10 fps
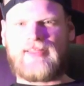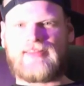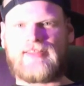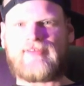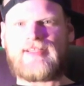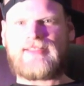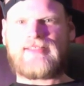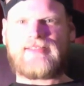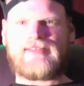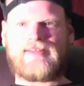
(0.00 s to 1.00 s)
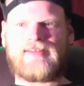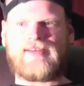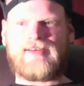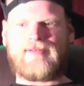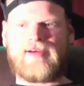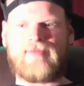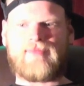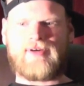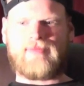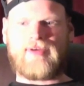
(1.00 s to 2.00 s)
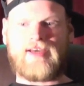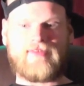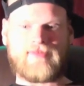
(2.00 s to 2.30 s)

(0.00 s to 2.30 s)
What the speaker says: But there is a brilliant bit,